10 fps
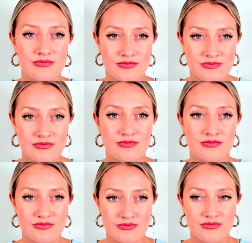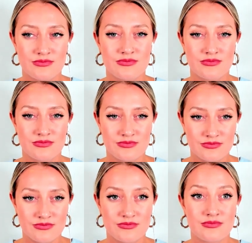
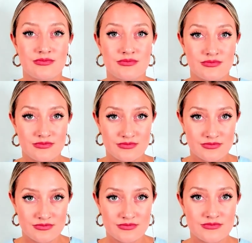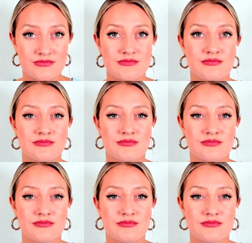This person isn't speaking.